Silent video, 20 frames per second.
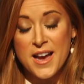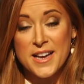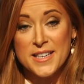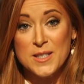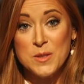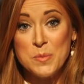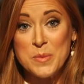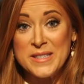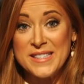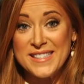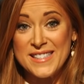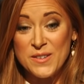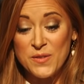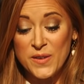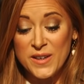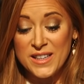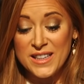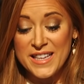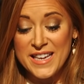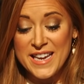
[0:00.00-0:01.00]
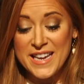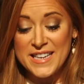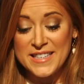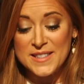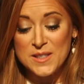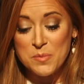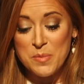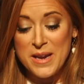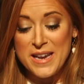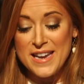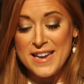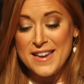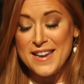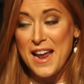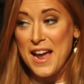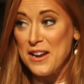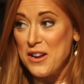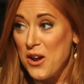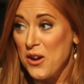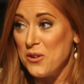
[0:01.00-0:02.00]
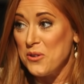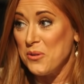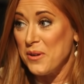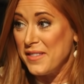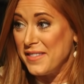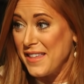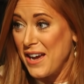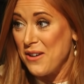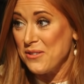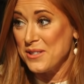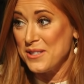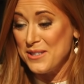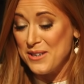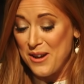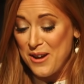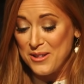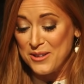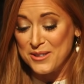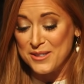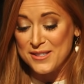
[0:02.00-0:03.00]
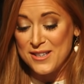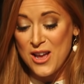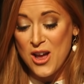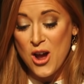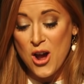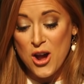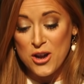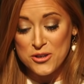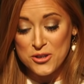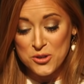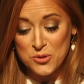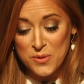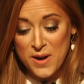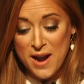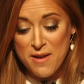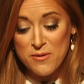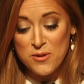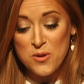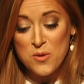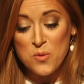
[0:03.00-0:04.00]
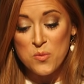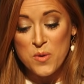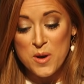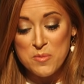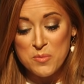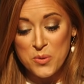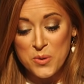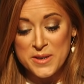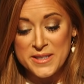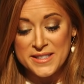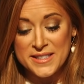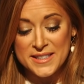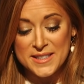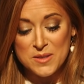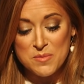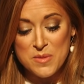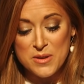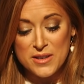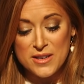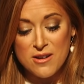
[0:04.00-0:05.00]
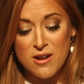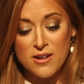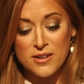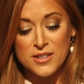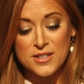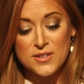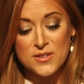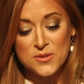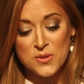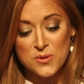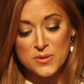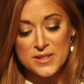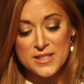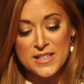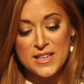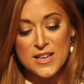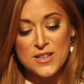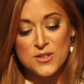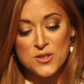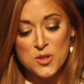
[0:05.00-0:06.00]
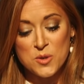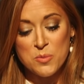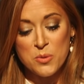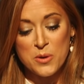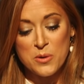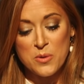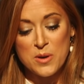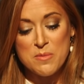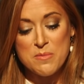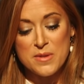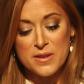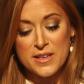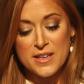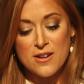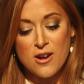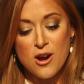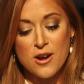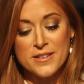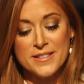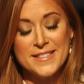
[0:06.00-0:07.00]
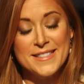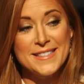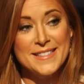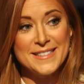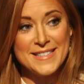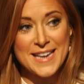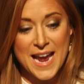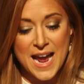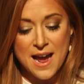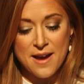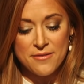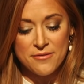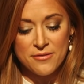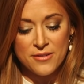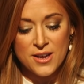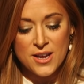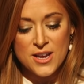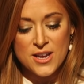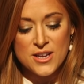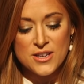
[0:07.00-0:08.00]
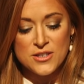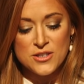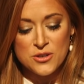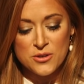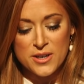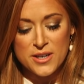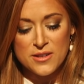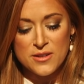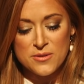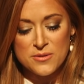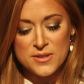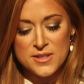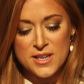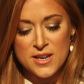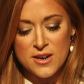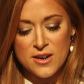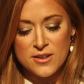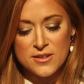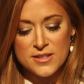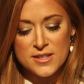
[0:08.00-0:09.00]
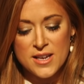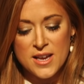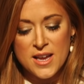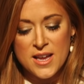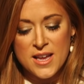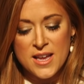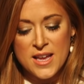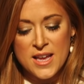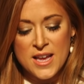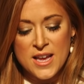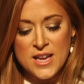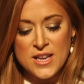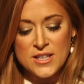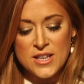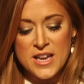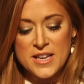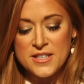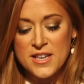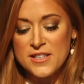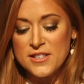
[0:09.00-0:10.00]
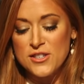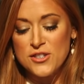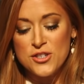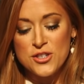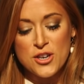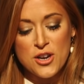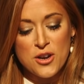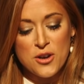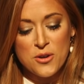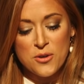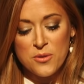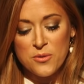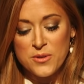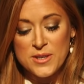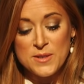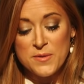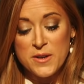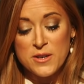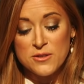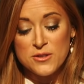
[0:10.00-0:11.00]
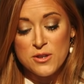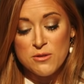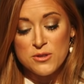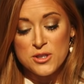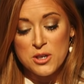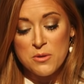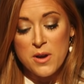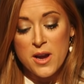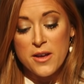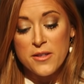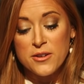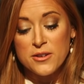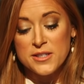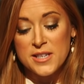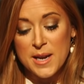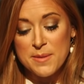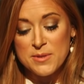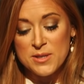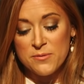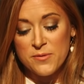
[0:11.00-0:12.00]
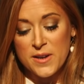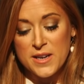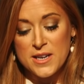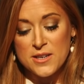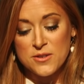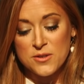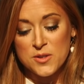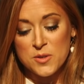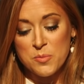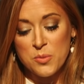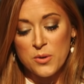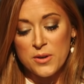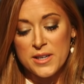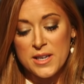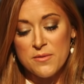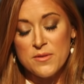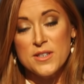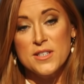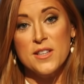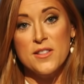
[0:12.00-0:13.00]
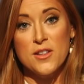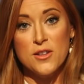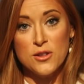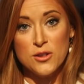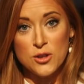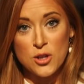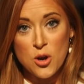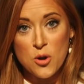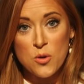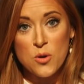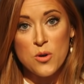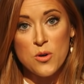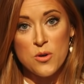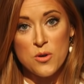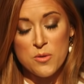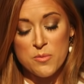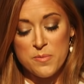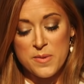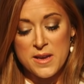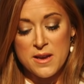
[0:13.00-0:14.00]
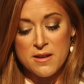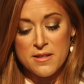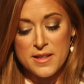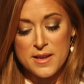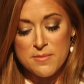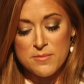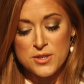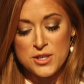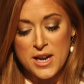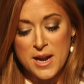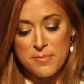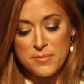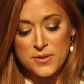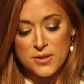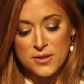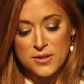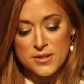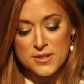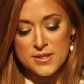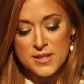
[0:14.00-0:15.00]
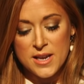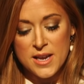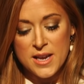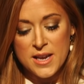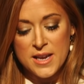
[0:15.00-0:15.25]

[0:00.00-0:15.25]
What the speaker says: Specifically, it spent $900,000 on travel, $1.6 million on consulting, and $2.1 million on staff during those years. It doesn't show, these figures don't show other types of financial support given to the local BLM chapters.